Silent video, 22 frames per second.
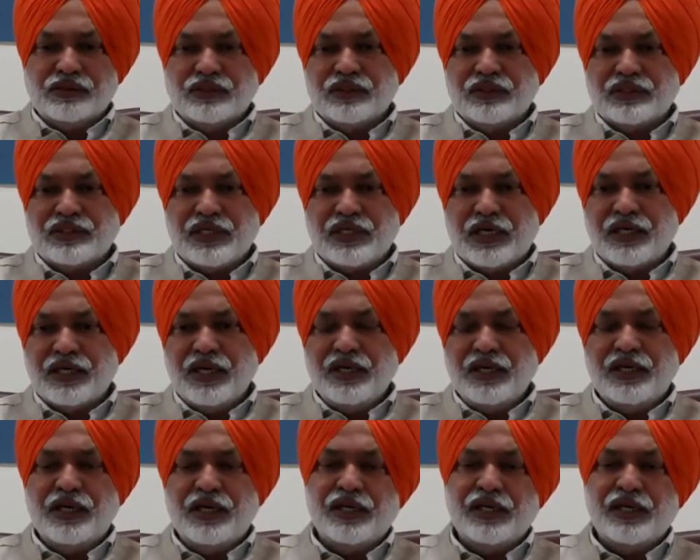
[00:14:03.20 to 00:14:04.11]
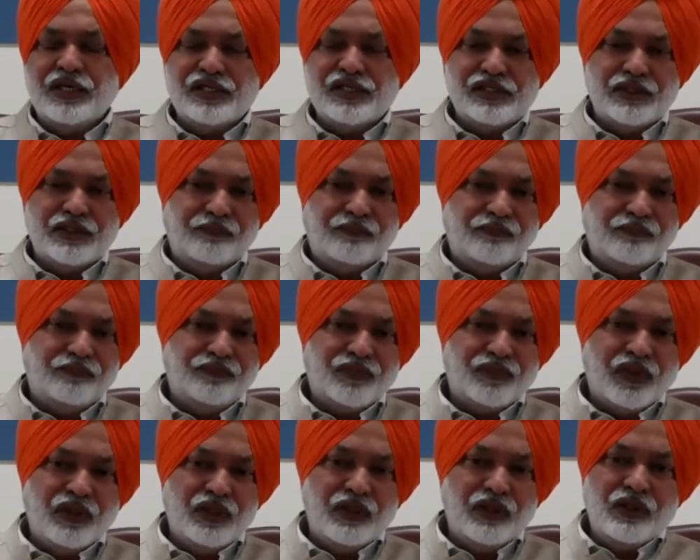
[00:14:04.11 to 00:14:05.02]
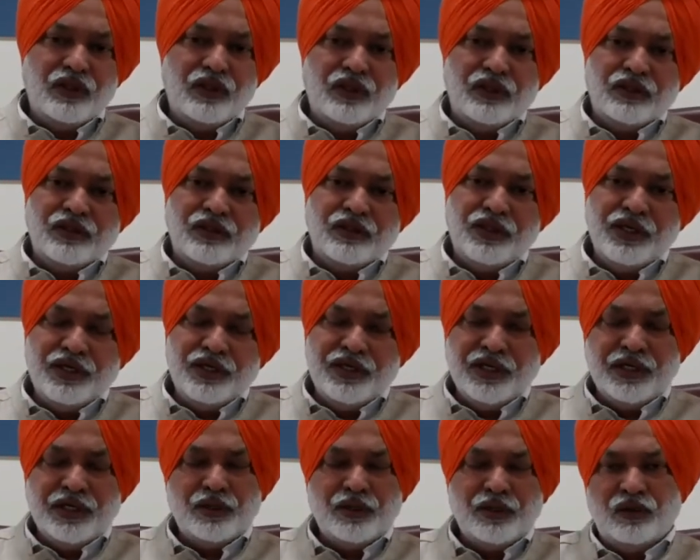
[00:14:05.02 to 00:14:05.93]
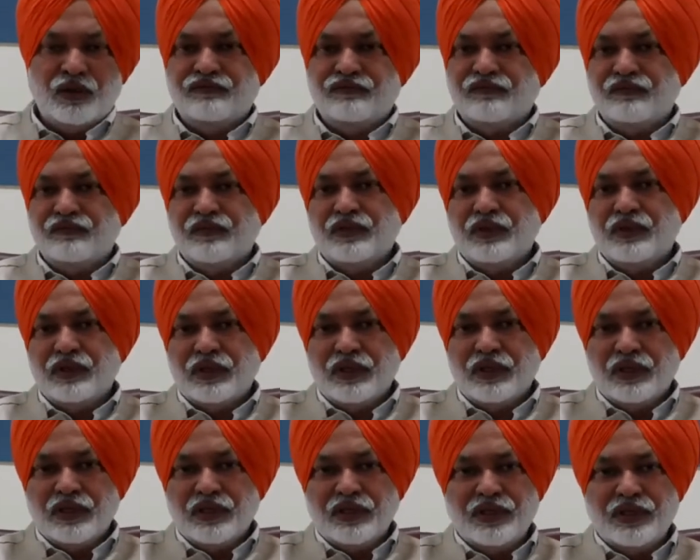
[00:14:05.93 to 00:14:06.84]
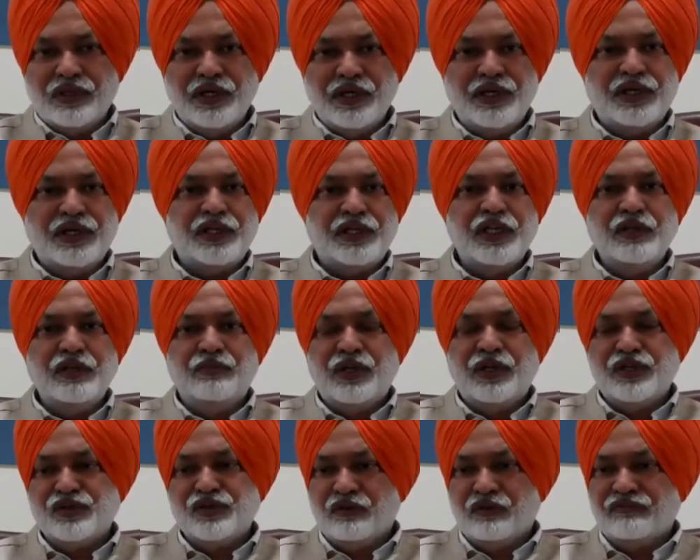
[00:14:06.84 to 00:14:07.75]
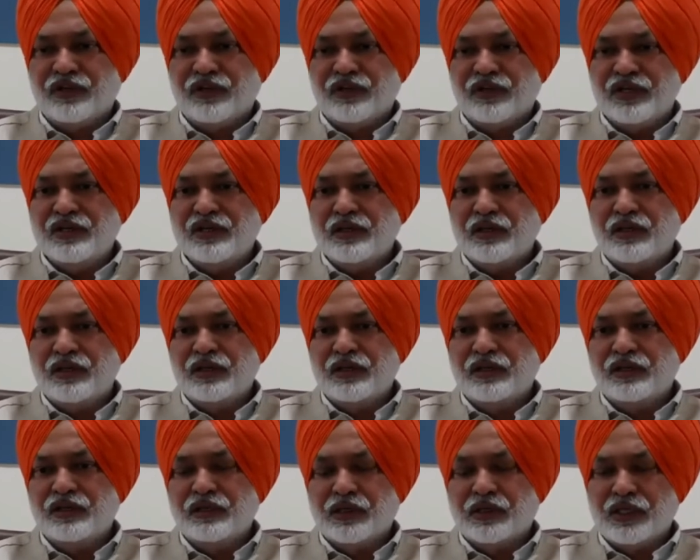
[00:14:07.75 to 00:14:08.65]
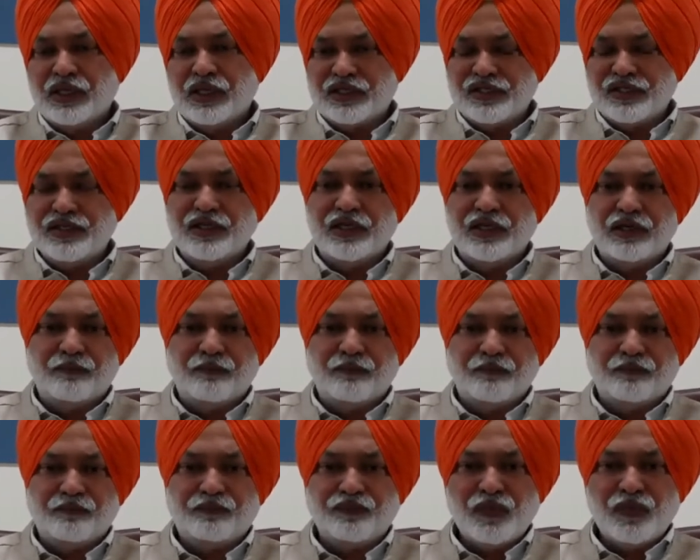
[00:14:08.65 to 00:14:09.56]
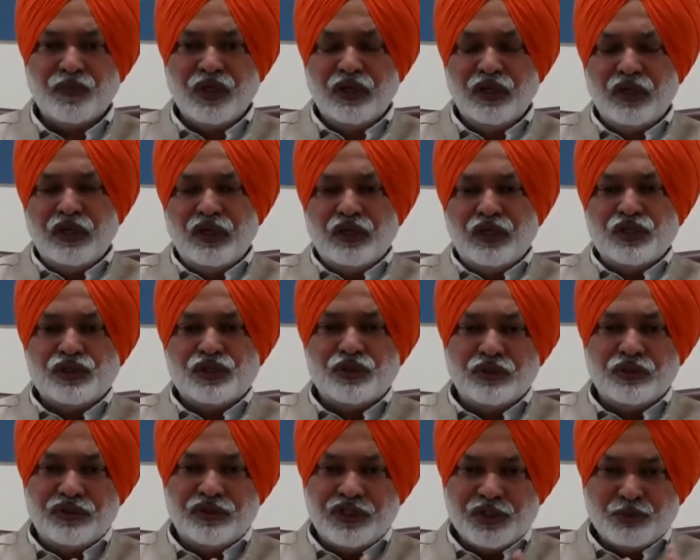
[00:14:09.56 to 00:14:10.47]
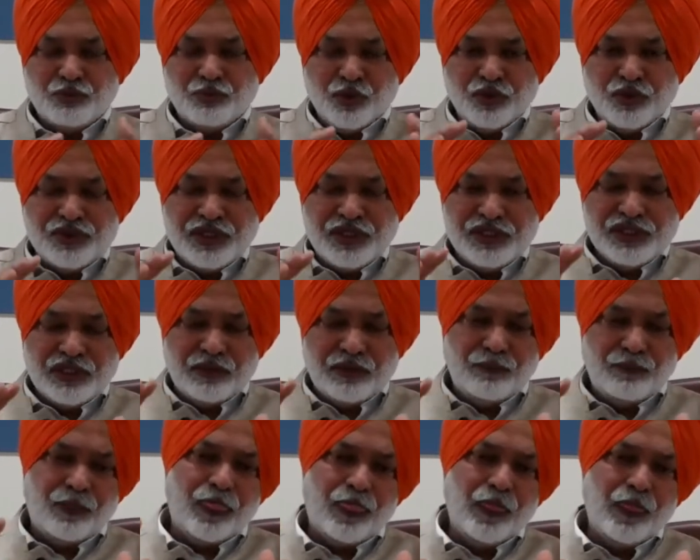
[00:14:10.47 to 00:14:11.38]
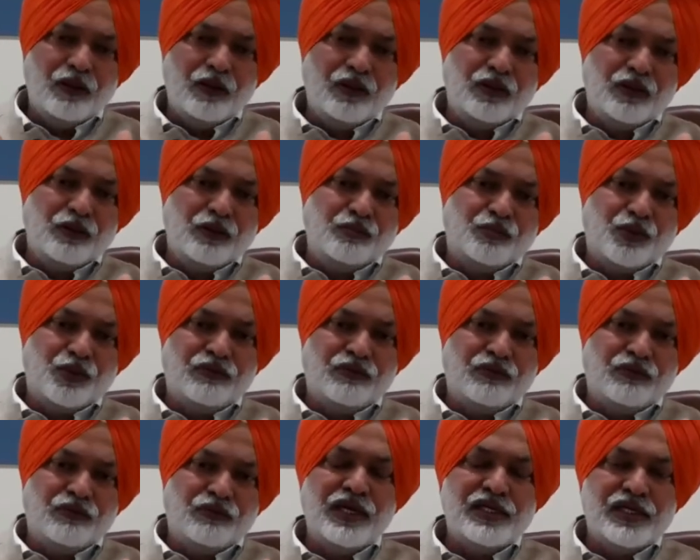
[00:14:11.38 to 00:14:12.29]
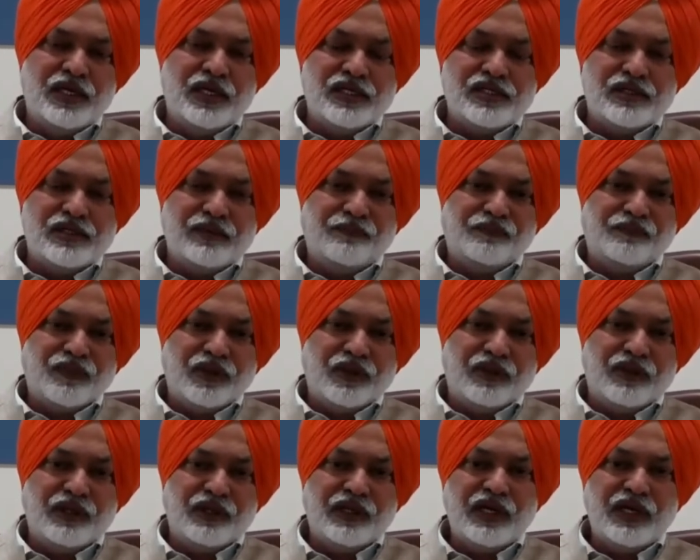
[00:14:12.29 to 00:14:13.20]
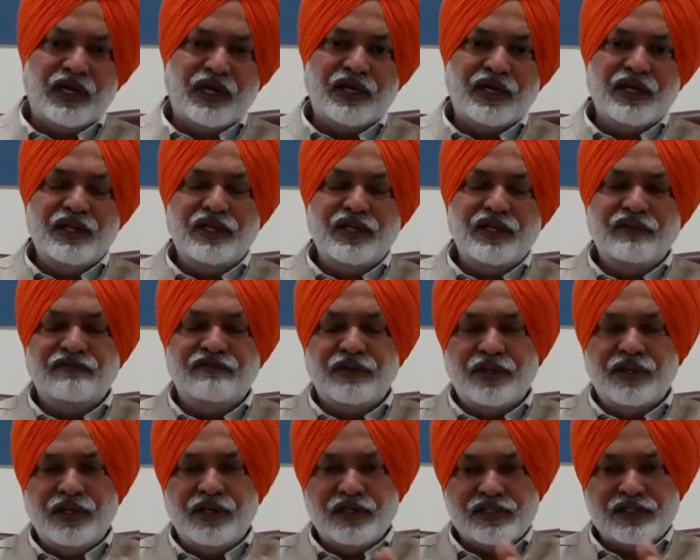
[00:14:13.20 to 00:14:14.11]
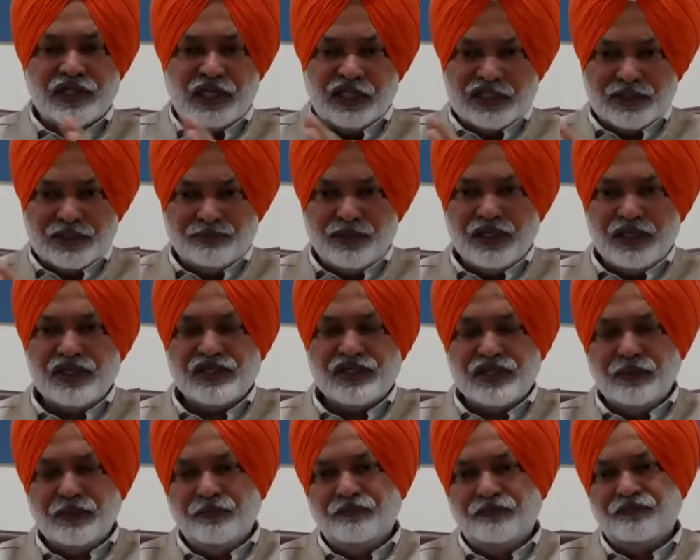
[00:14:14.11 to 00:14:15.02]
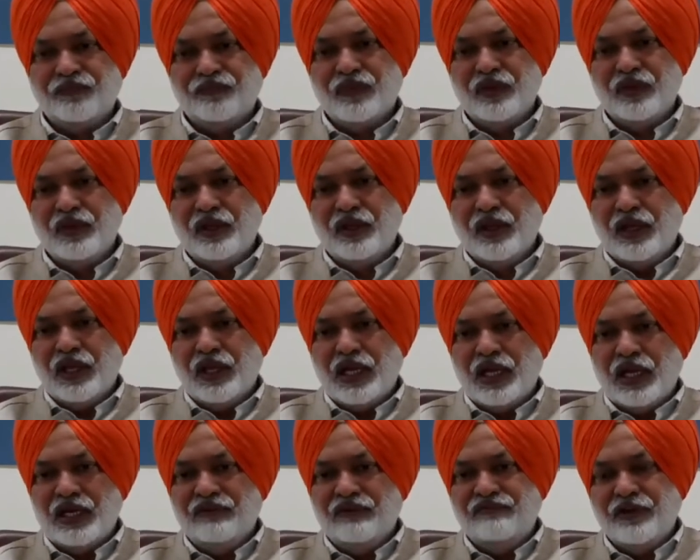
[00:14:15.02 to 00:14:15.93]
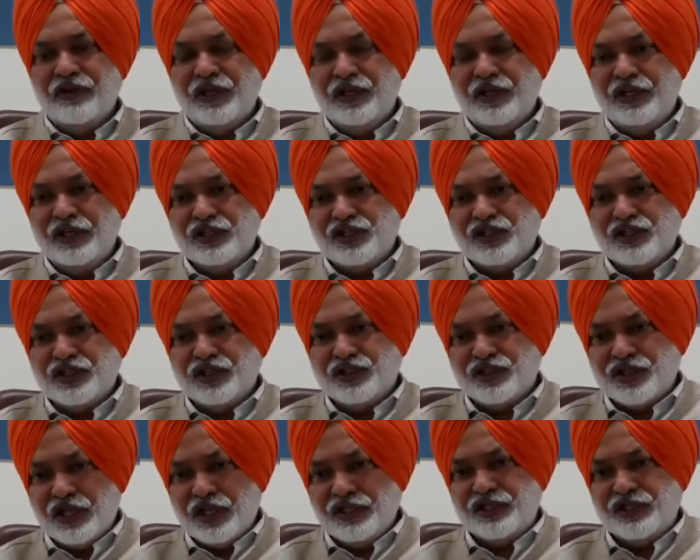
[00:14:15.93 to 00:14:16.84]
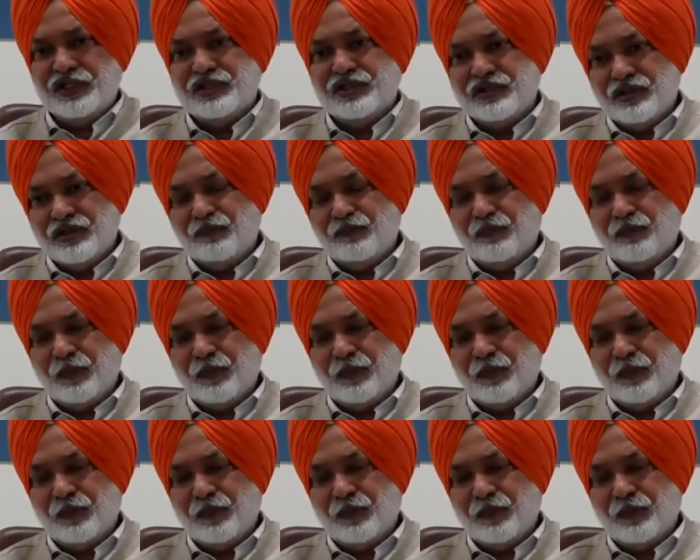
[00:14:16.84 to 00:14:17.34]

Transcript: starting date is the date of the taking place of an accident. So this procedure provides us regarding the various aspects and various stages